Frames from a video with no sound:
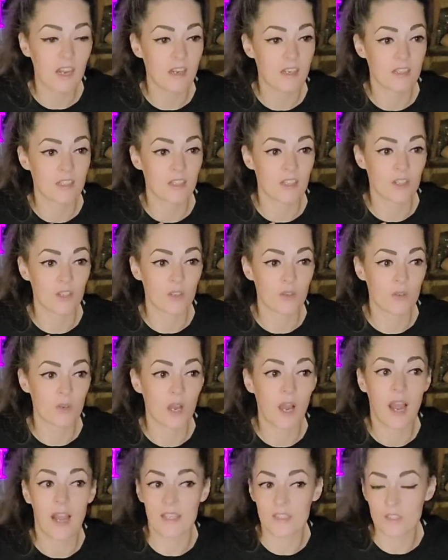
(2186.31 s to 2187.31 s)
You
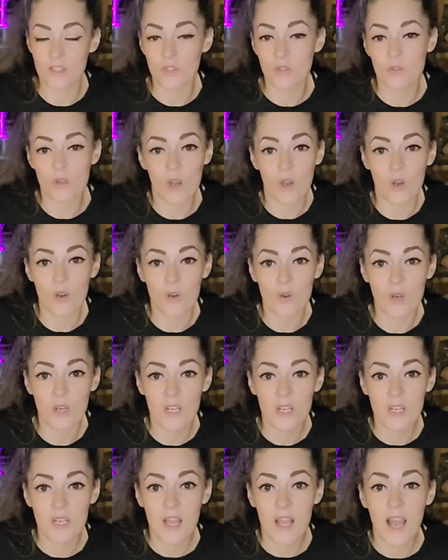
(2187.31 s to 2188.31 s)
know, I do
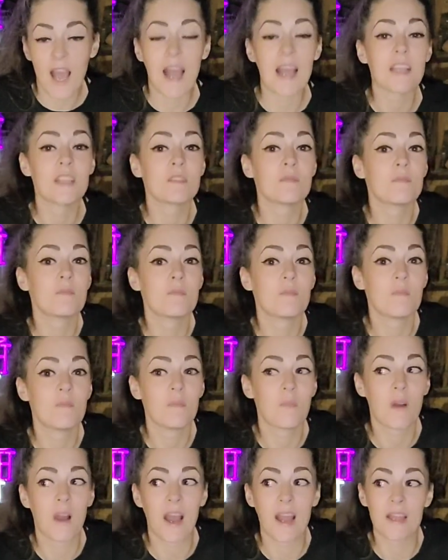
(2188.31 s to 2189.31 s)
know I
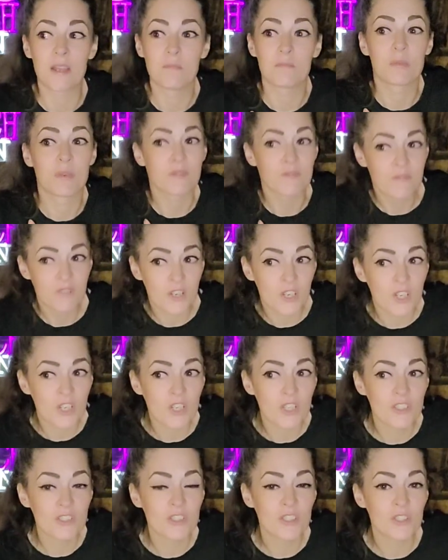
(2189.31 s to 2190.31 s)
I
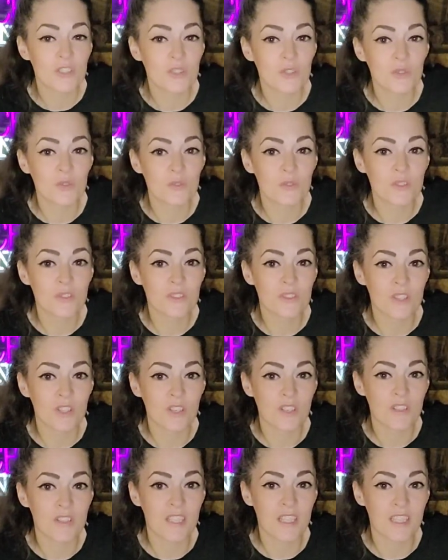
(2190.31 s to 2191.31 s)
prefer to do
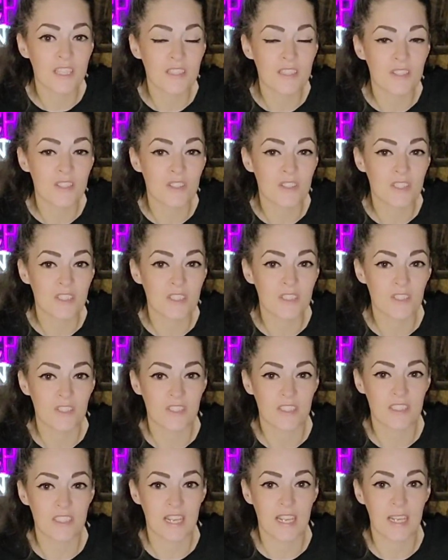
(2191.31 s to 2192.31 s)
certain things during
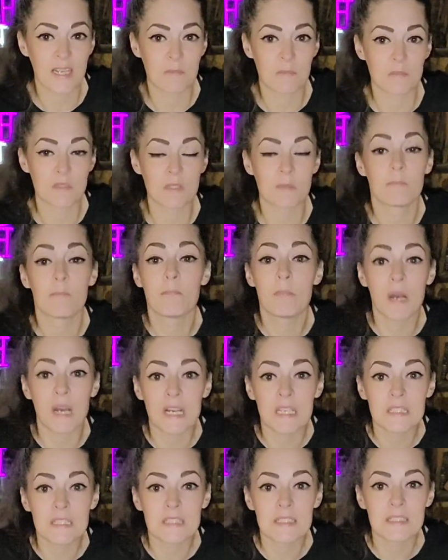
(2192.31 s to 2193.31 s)
certain times,
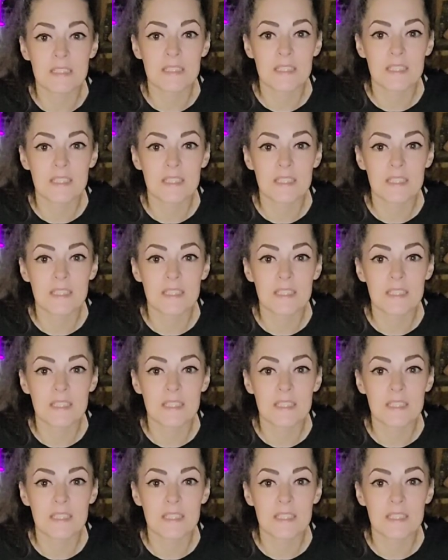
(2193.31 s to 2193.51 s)
but